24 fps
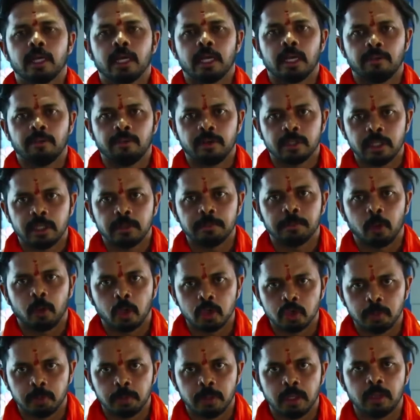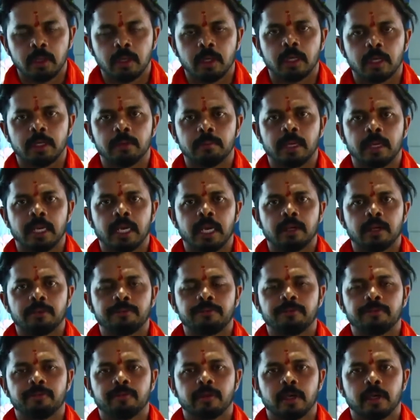everything possible uh, in my life.